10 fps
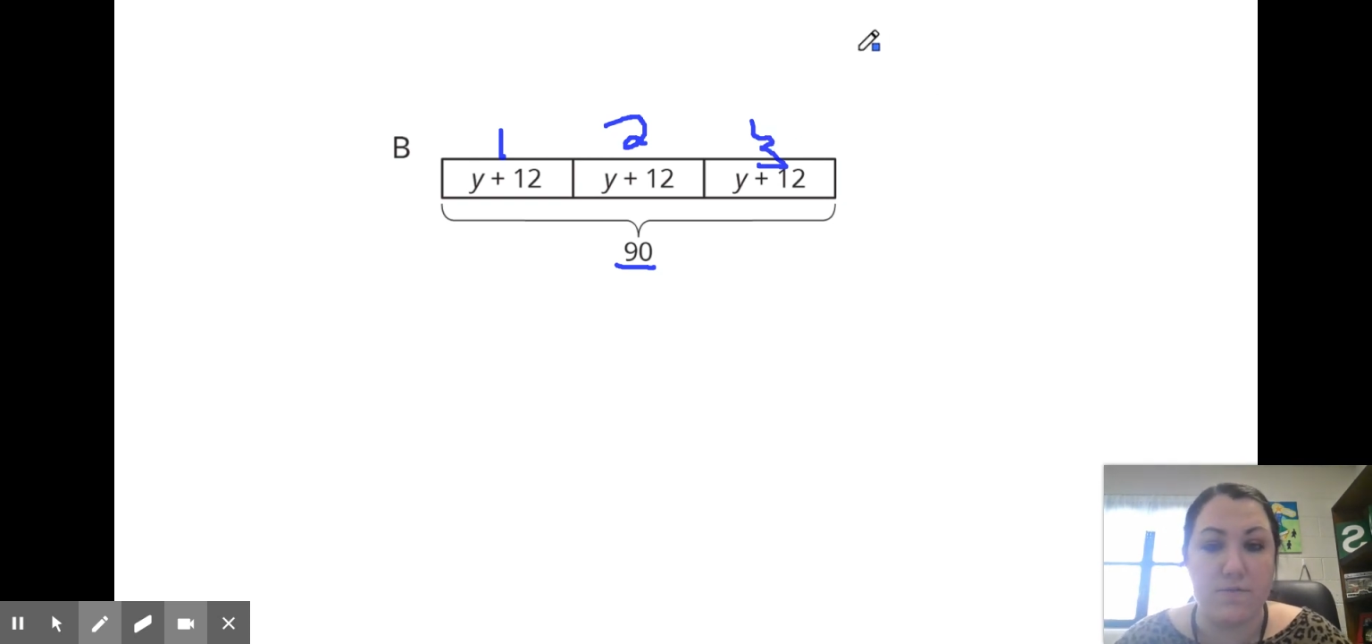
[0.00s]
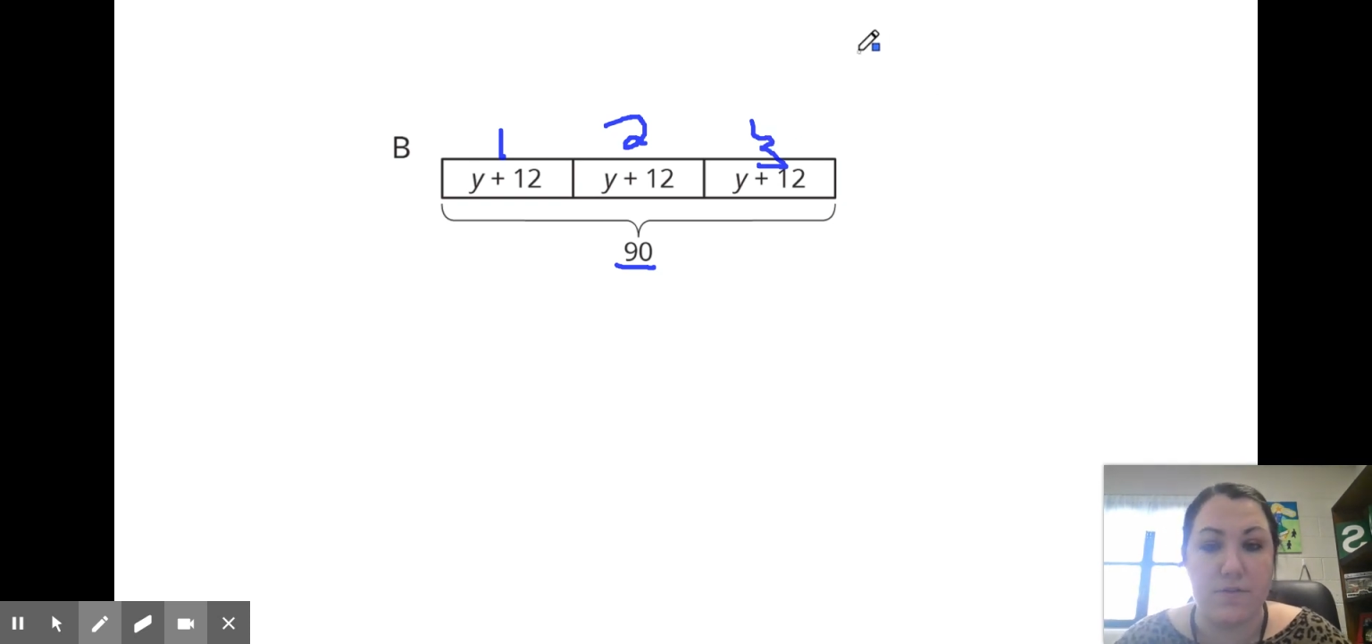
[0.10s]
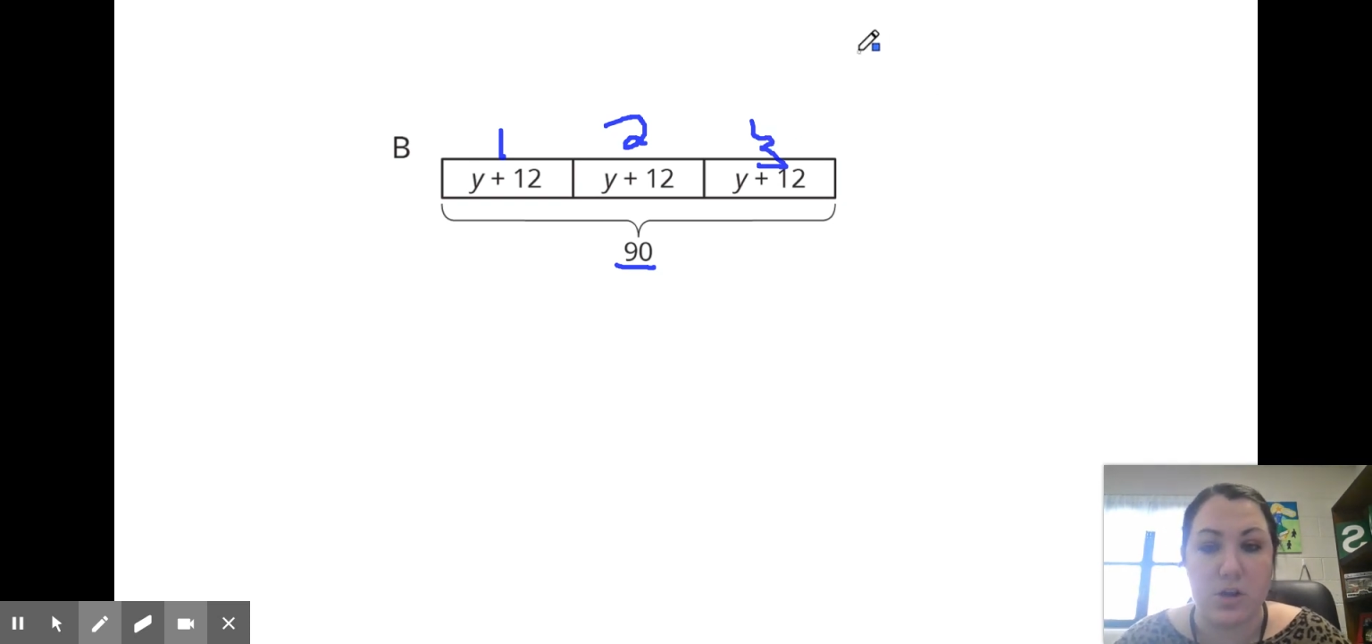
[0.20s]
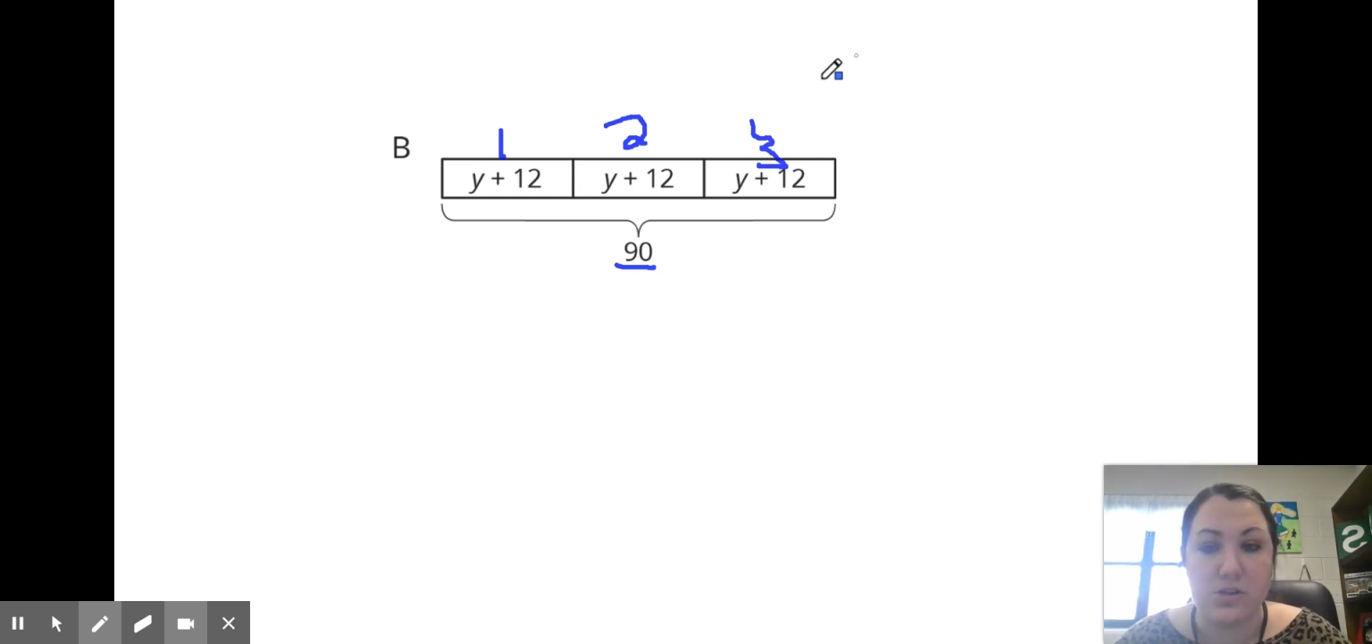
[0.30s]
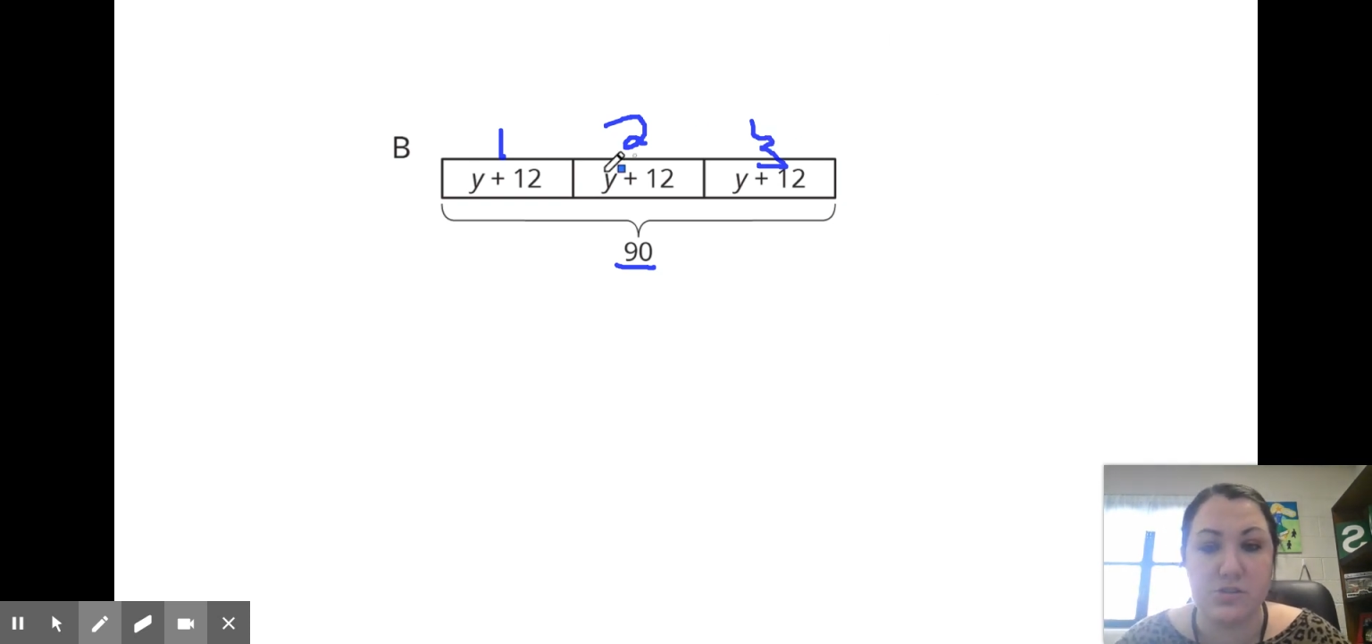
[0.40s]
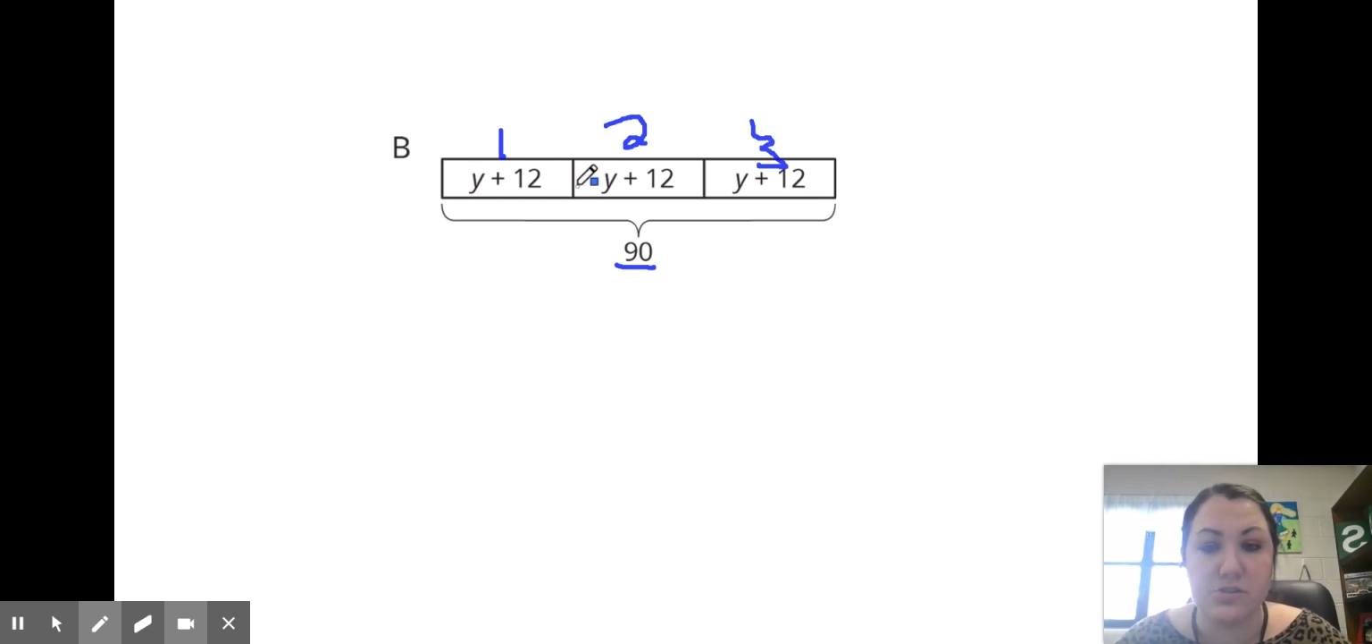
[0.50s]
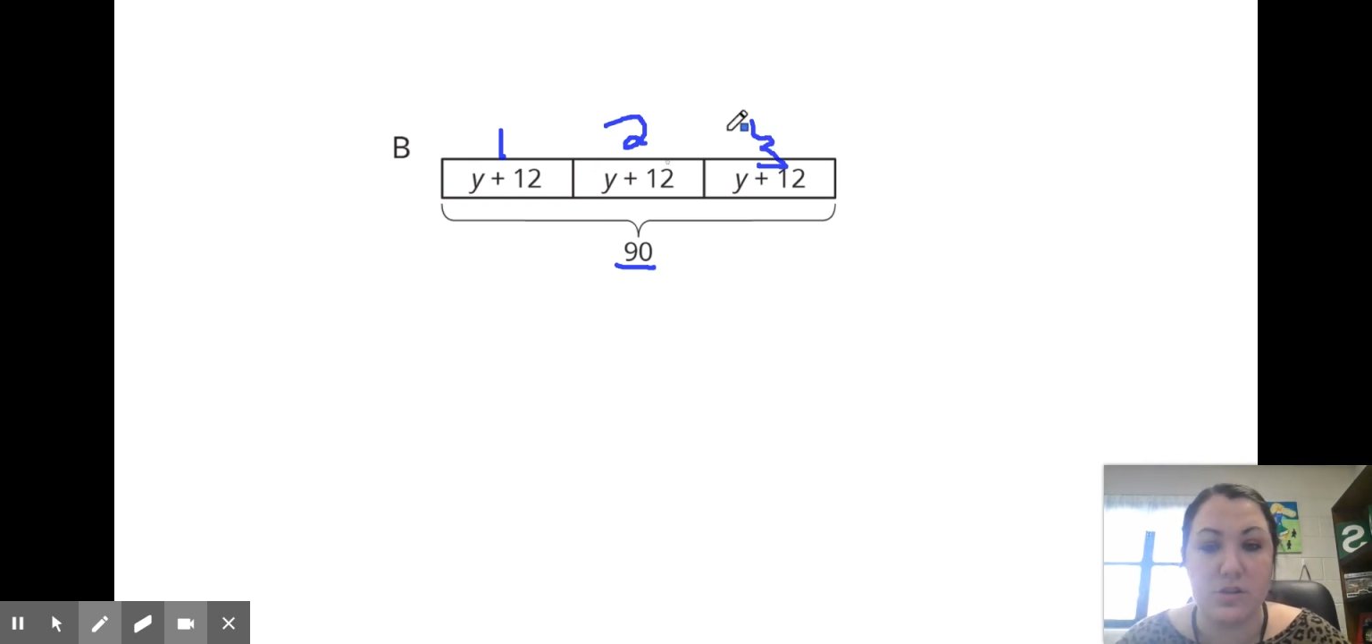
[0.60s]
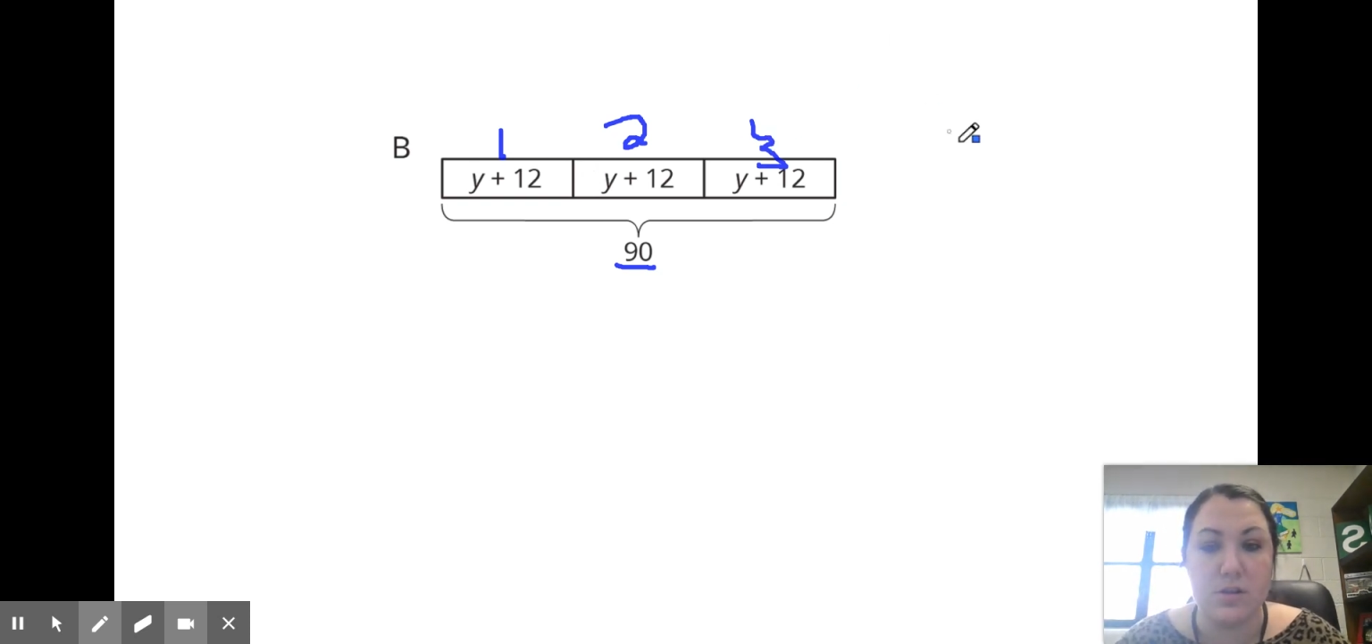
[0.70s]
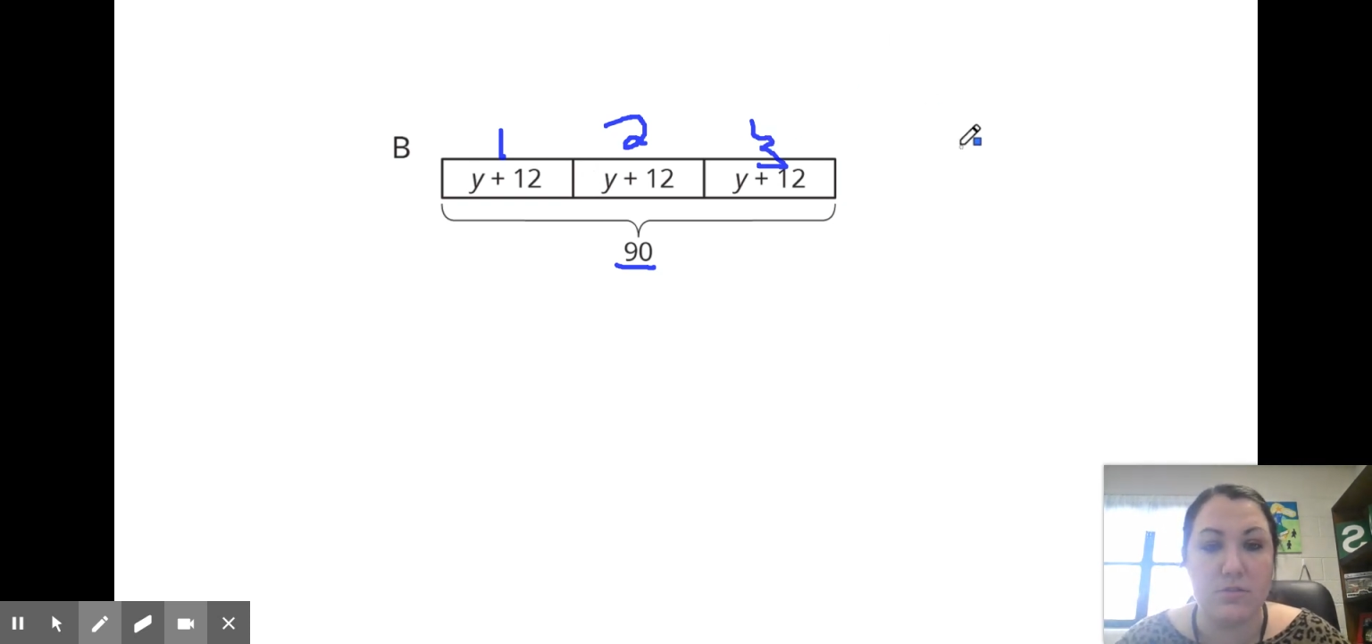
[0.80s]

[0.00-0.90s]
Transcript: first.